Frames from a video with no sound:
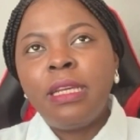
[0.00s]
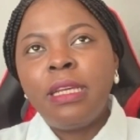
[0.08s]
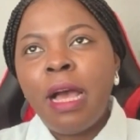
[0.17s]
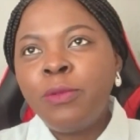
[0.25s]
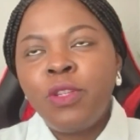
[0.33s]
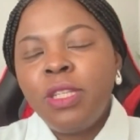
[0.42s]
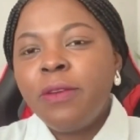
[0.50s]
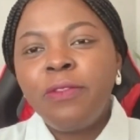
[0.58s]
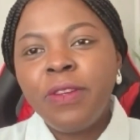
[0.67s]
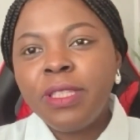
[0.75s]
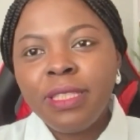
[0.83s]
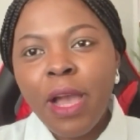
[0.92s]
I'm sure they're
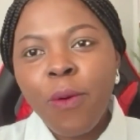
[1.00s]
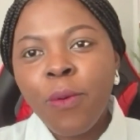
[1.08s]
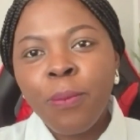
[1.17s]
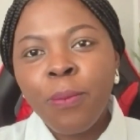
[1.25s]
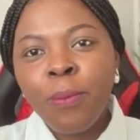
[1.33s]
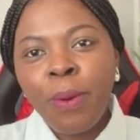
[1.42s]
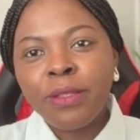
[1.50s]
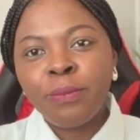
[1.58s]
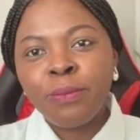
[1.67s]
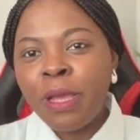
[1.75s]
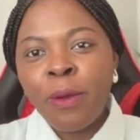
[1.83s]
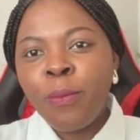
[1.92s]
facing their own part of
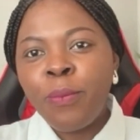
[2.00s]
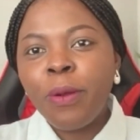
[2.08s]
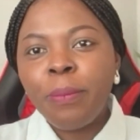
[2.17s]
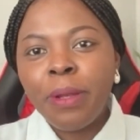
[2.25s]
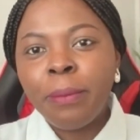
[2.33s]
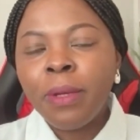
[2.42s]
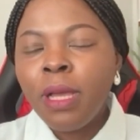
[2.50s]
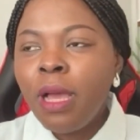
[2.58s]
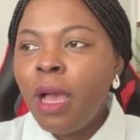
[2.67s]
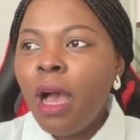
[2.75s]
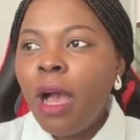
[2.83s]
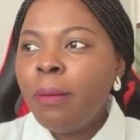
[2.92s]
their own problem.
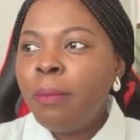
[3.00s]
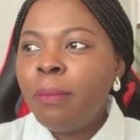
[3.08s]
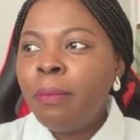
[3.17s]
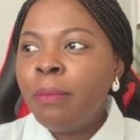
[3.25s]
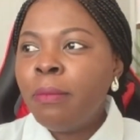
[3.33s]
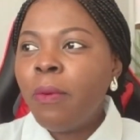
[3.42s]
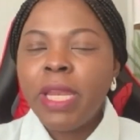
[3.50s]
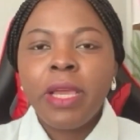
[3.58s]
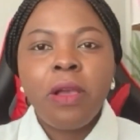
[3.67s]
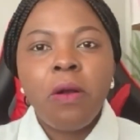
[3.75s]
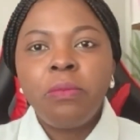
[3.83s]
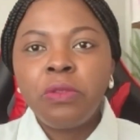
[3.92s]
When
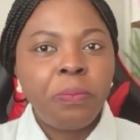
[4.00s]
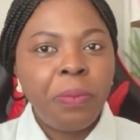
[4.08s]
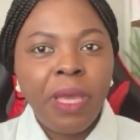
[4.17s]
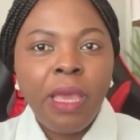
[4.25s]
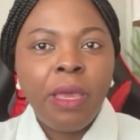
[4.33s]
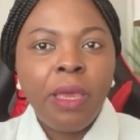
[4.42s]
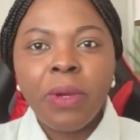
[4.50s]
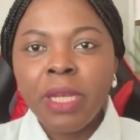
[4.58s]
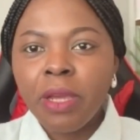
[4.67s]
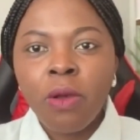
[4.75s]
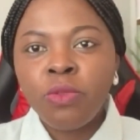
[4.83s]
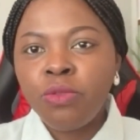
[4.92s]
it comes to pay, when
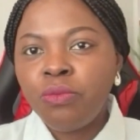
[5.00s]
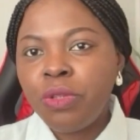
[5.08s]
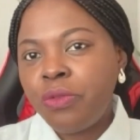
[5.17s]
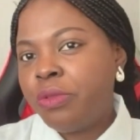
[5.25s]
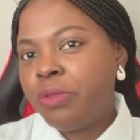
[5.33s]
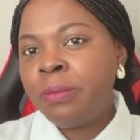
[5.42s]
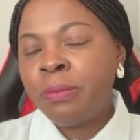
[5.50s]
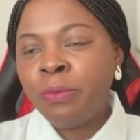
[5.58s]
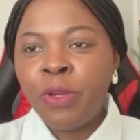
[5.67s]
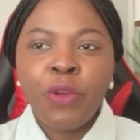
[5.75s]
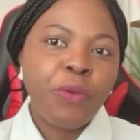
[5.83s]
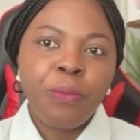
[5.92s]
it comes to
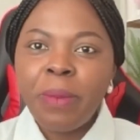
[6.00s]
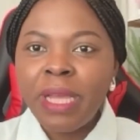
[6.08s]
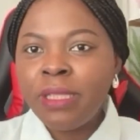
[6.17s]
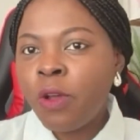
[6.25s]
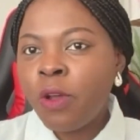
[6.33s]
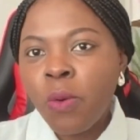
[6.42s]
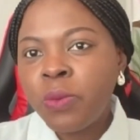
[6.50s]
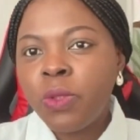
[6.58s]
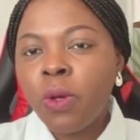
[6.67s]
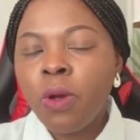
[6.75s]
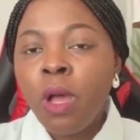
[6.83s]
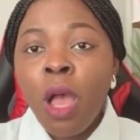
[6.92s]
recruitment
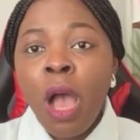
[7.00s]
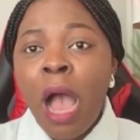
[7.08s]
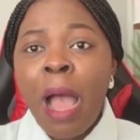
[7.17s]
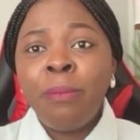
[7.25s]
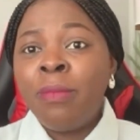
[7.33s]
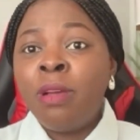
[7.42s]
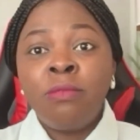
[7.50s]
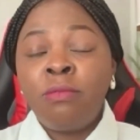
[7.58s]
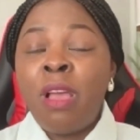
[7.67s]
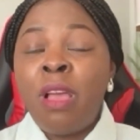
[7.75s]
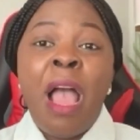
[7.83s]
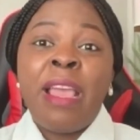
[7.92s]
also.
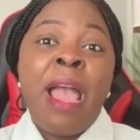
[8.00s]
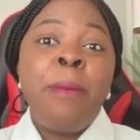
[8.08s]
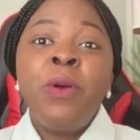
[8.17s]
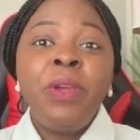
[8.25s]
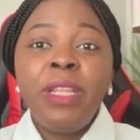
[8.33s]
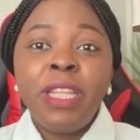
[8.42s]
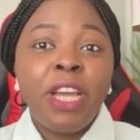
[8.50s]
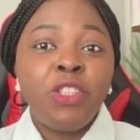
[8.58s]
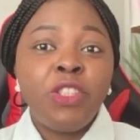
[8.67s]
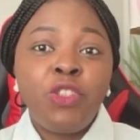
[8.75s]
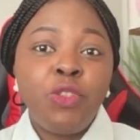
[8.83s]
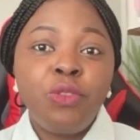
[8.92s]
I'm not in their
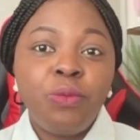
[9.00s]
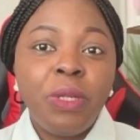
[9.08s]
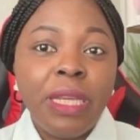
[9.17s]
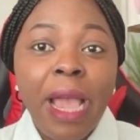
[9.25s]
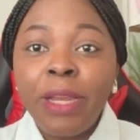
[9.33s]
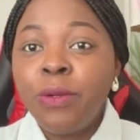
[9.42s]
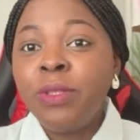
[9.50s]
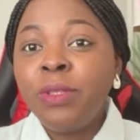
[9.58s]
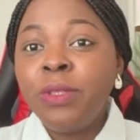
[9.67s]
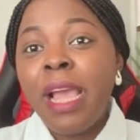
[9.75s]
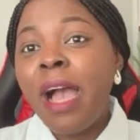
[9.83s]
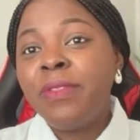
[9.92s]
shoes, really. I know they
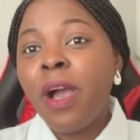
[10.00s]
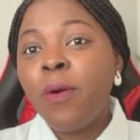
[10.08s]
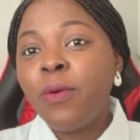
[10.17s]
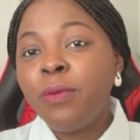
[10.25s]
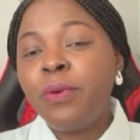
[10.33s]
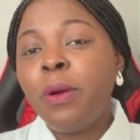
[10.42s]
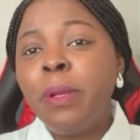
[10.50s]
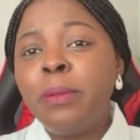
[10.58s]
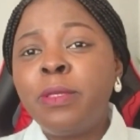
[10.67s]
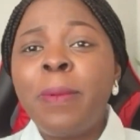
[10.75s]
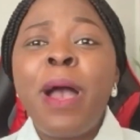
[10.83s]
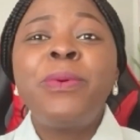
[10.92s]
have their own problems,
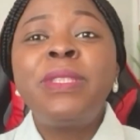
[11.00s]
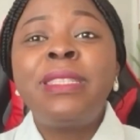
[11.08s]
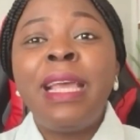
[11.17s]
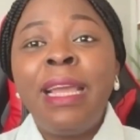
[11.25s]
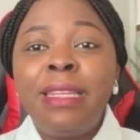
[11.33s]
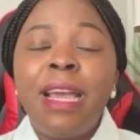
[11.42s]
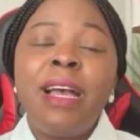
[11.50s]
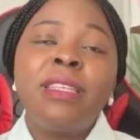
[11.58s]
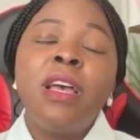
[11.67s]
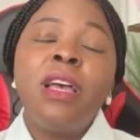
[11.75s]
but I will say that